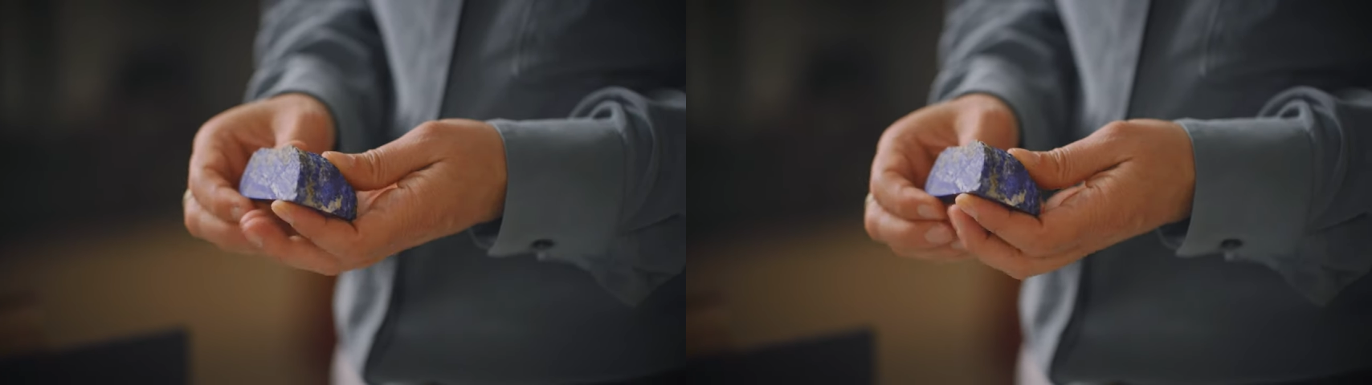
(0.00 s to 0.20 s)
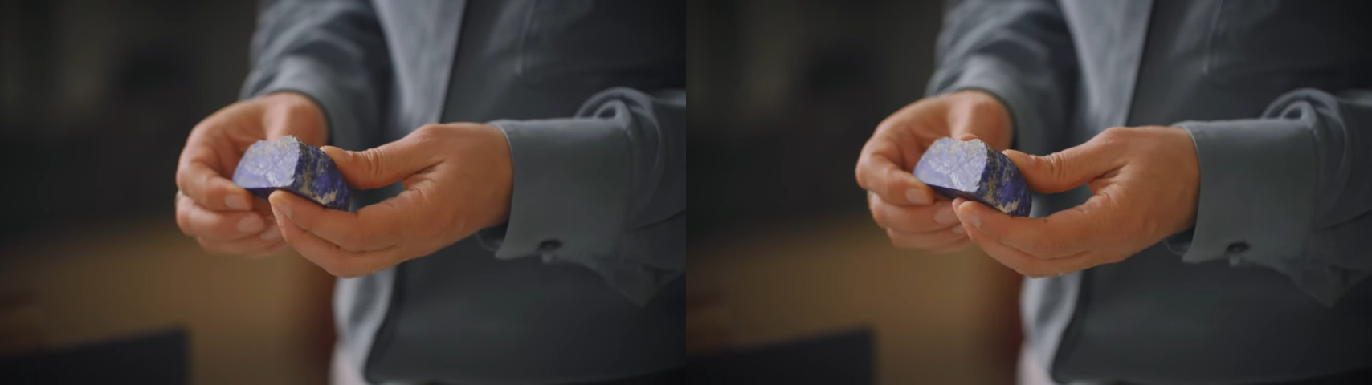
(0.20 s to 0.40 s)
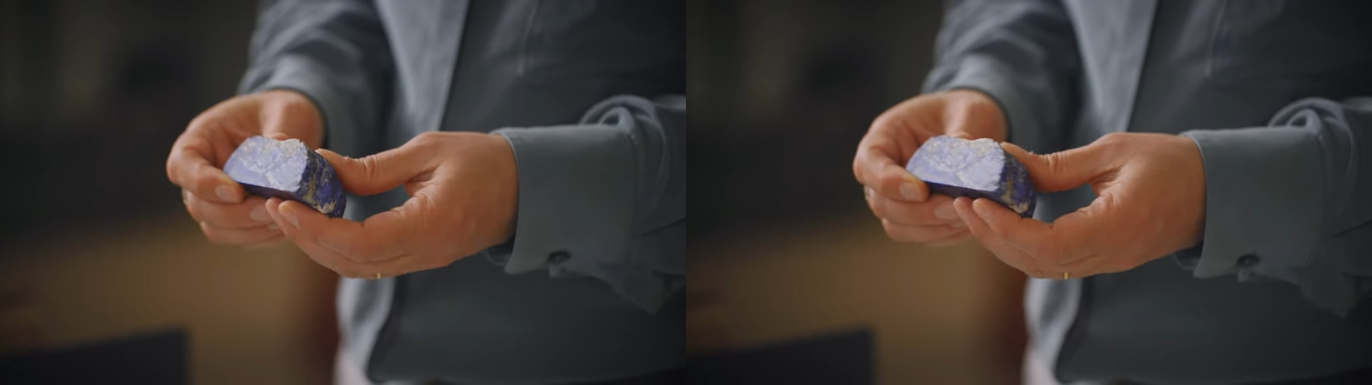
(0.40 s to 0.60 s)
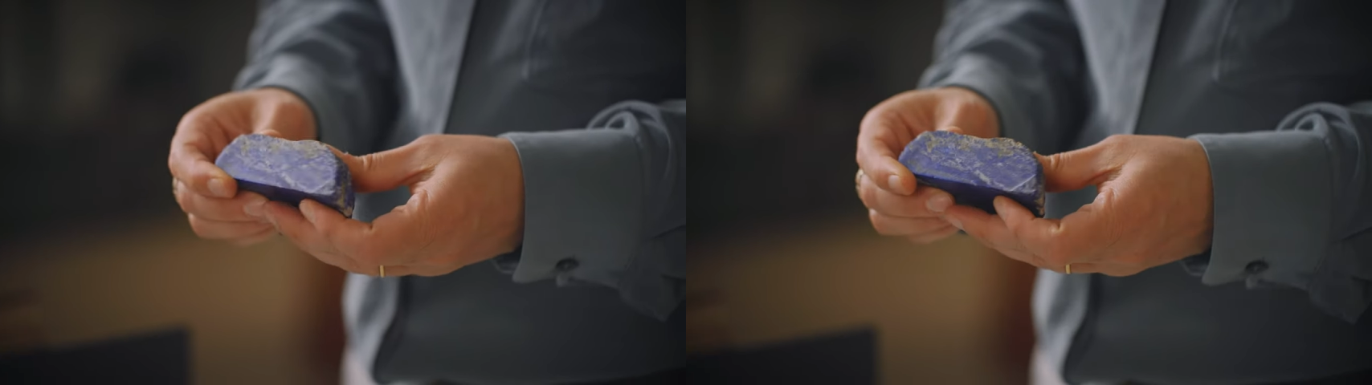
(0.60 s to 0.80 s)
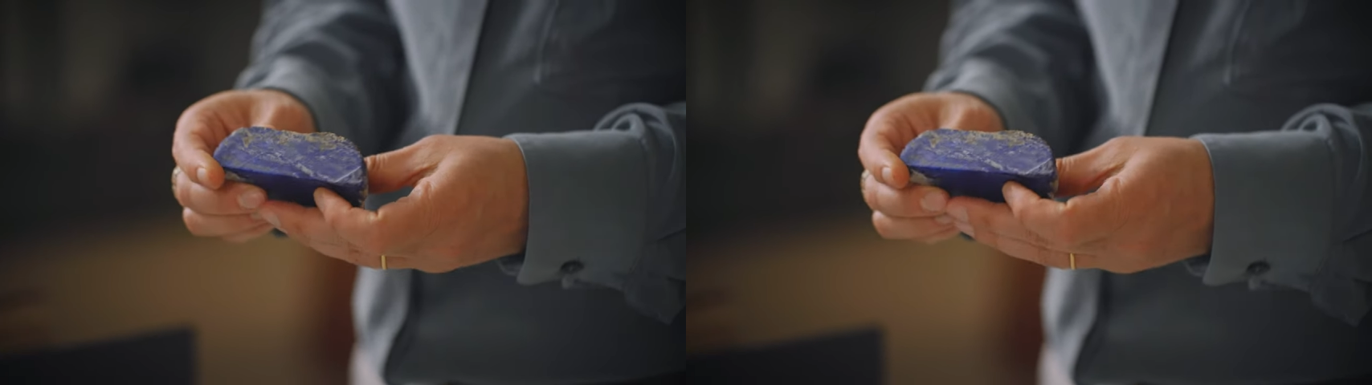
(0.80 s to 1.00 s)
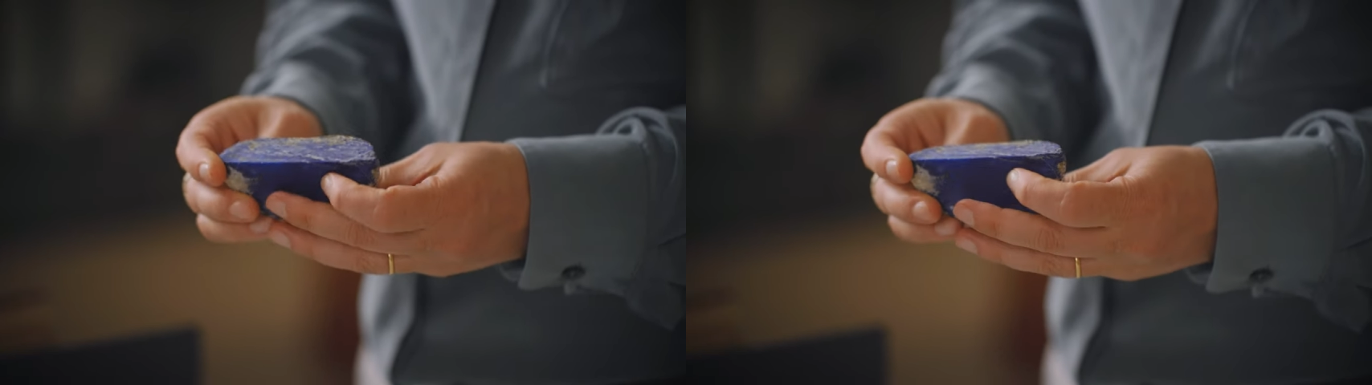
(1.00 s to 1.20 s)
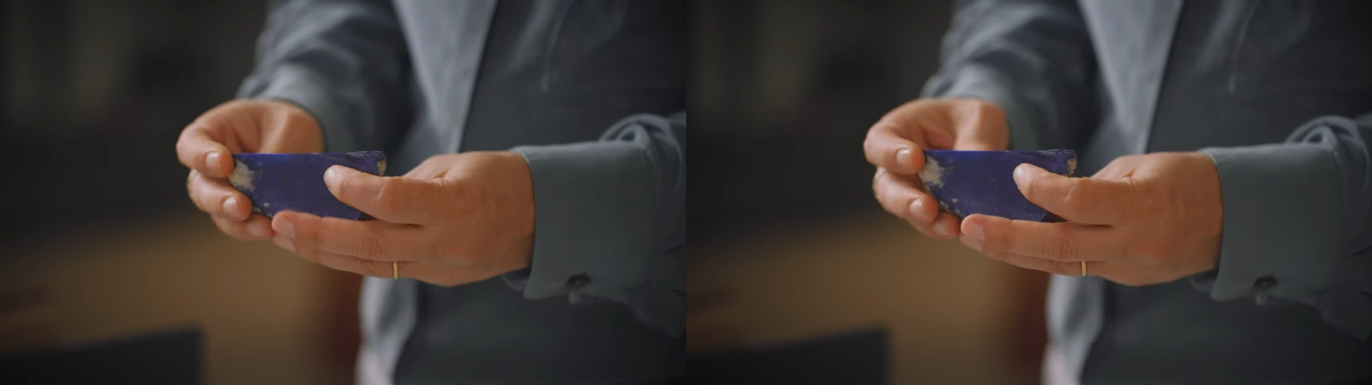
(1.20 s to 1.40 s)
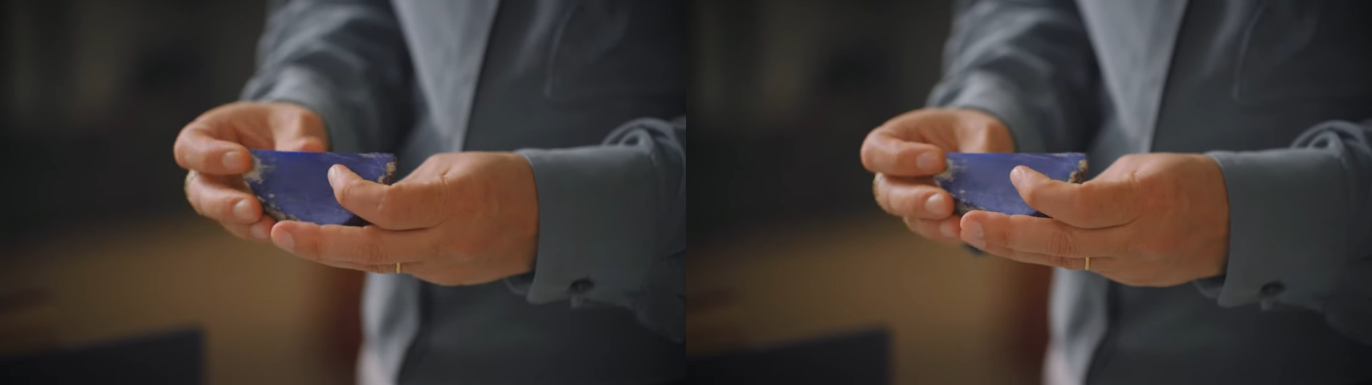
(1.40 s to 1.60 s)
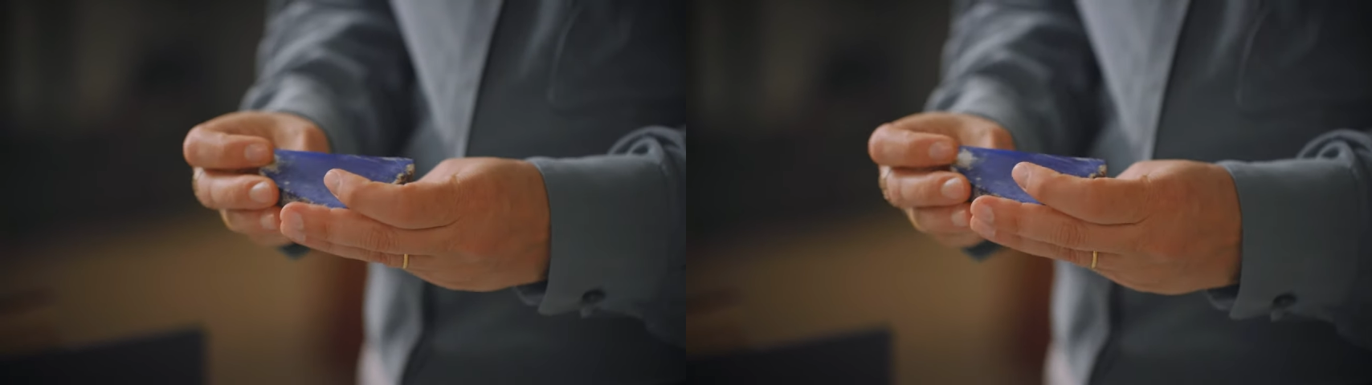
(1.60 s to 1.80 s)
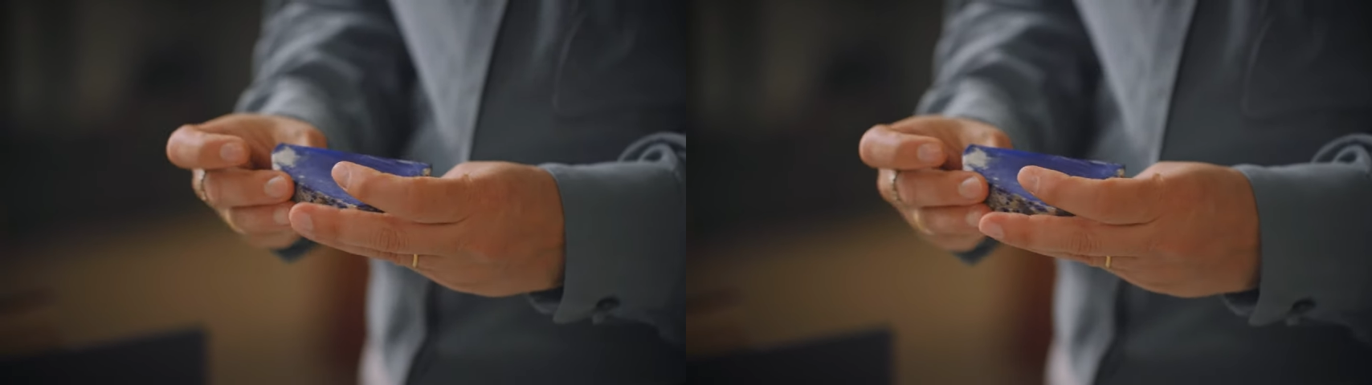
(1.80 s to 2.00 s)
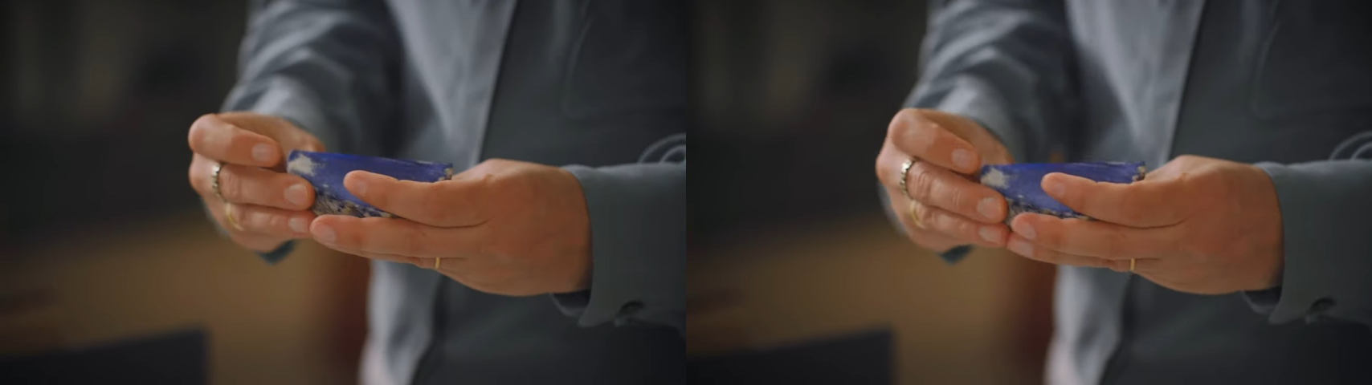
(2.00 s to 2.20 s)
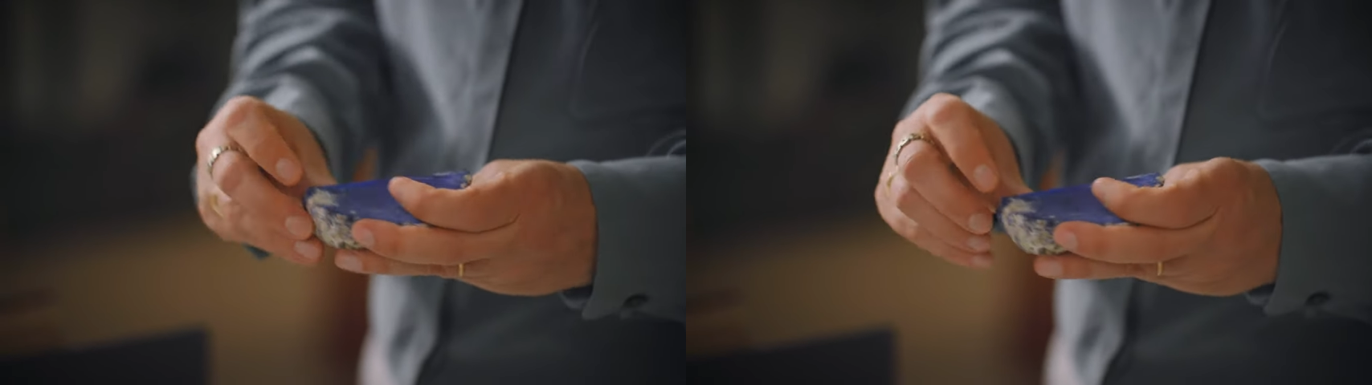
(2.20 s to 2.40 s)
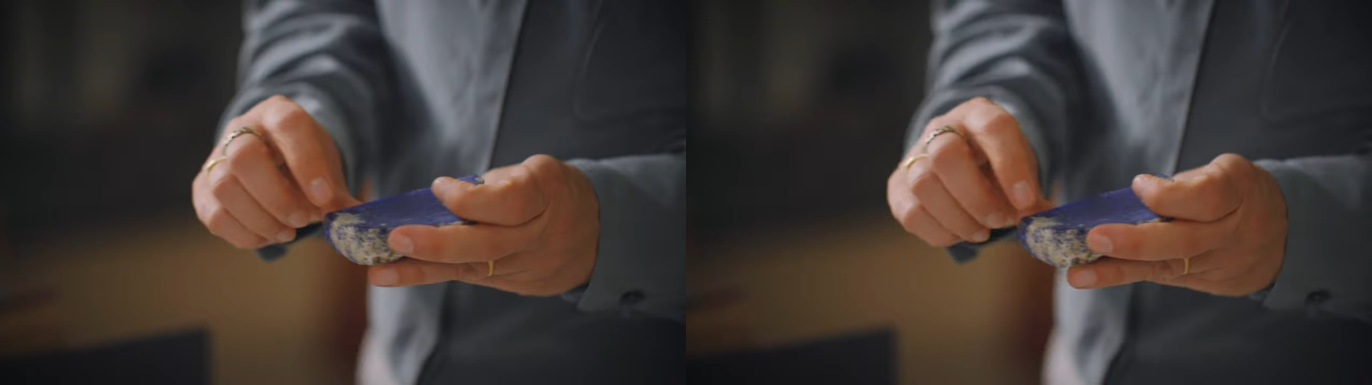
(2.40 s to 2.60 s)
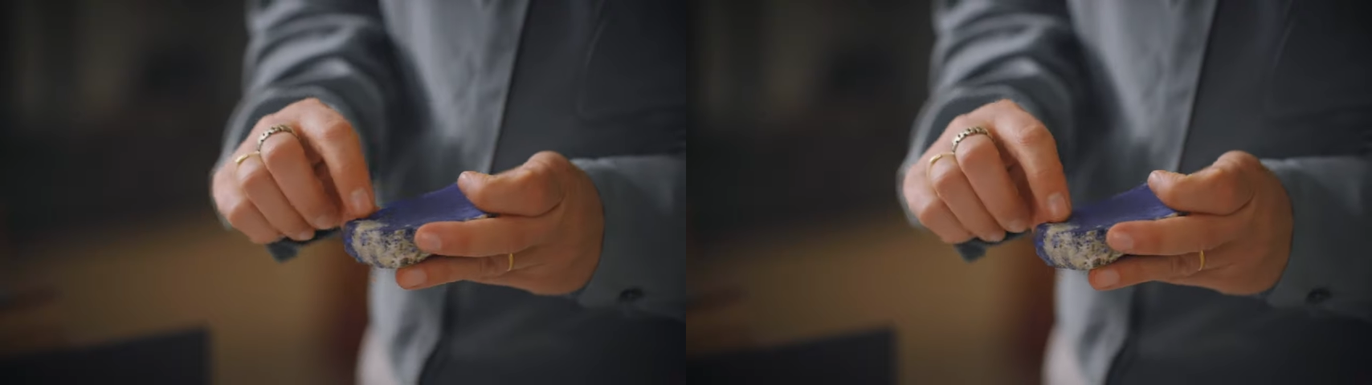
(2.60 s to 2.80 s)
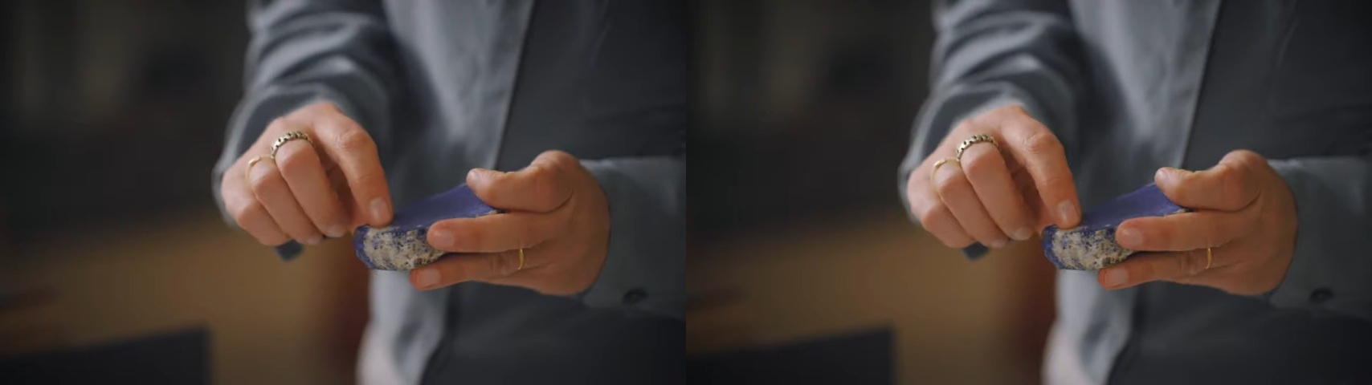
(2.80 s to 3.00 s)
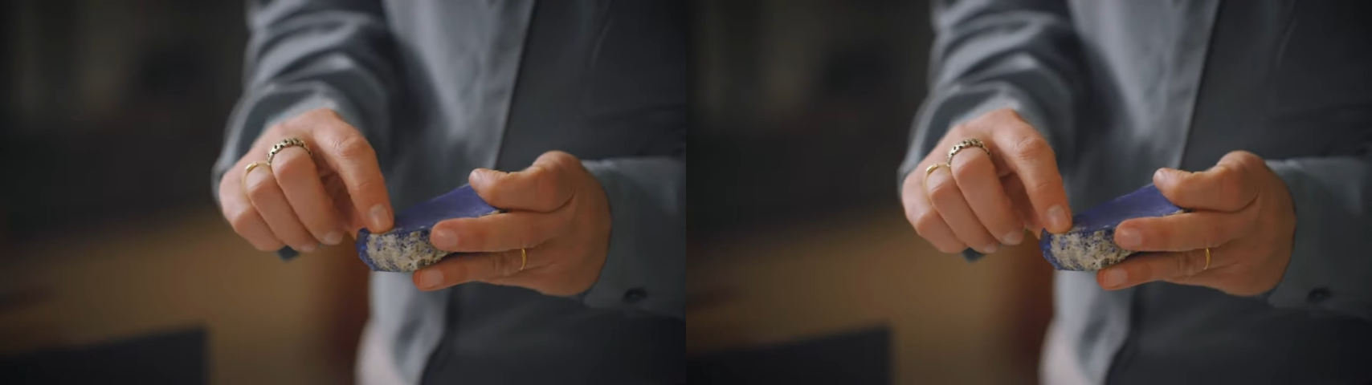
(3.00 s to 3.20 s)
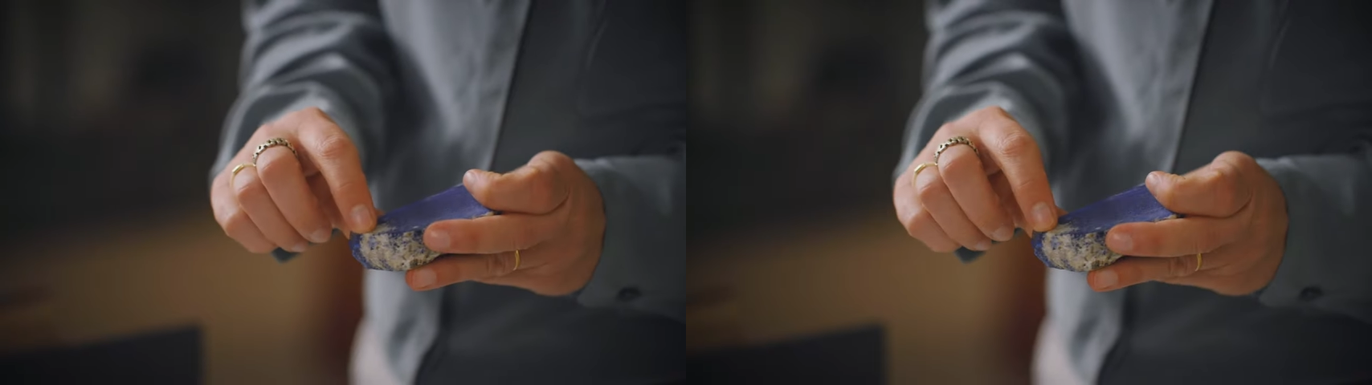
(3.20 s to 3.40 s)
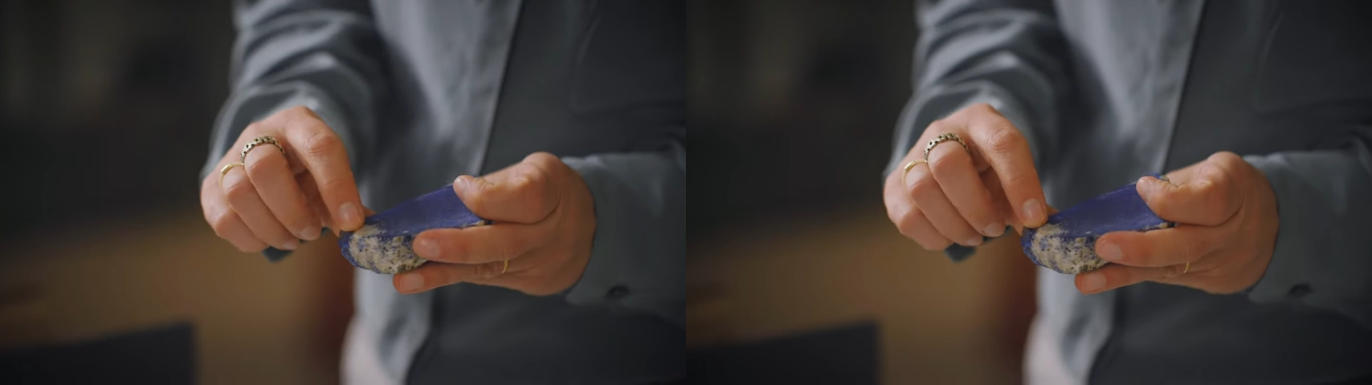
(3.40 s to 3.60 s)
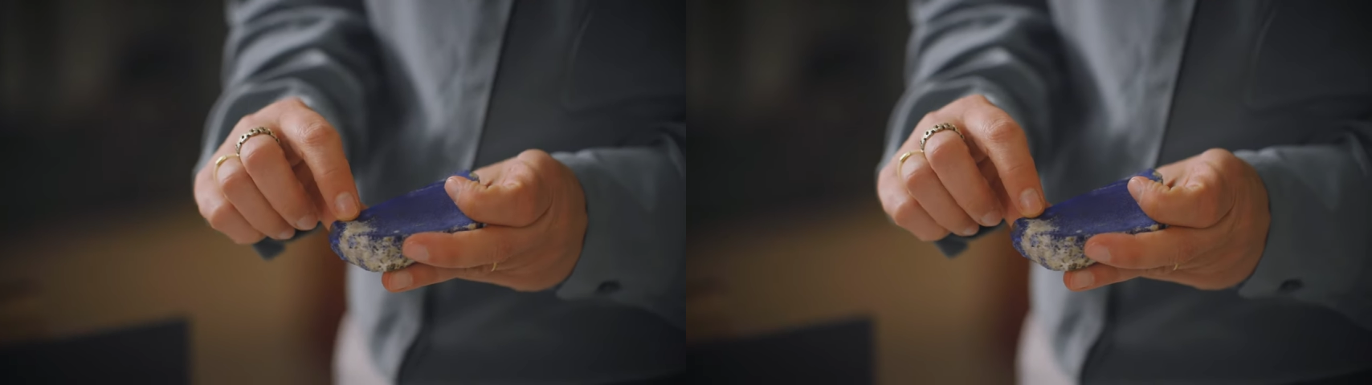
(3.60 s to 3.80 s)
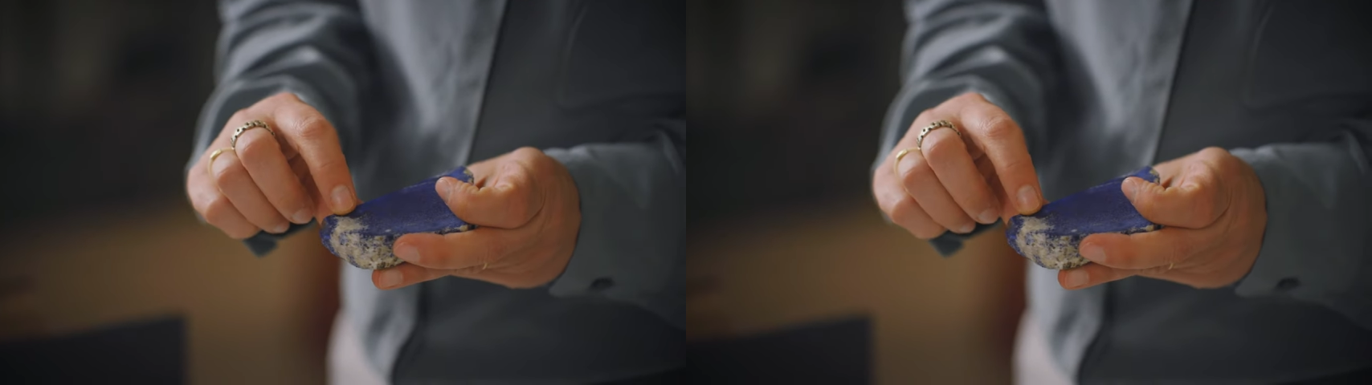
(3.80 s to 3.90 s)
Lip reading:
[unreadable: no face in view]